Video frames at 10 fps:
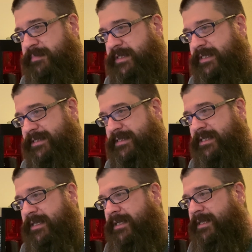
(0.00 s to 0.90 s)
But it's
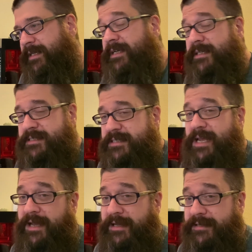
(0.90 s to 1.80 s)

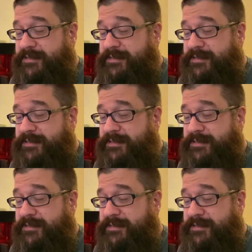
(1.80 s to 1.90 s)
sad.